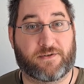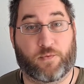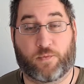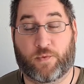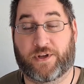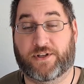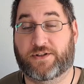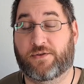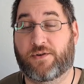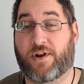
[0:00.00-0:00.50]

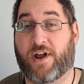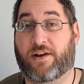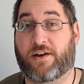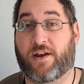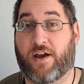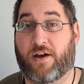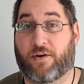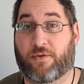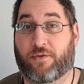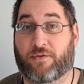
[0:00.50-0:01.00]
we do not
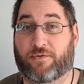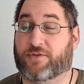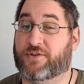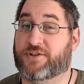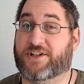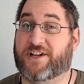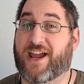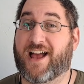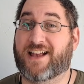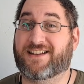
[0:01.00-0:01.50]
know, for
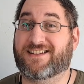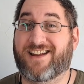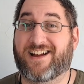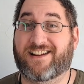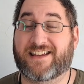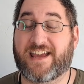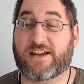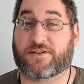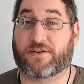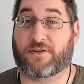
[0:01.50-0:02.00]
she has
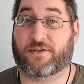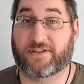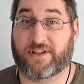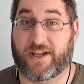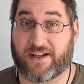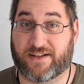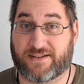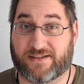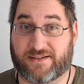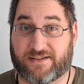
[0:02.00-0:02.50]
not yet told
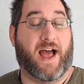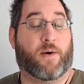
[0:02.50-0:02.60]
us.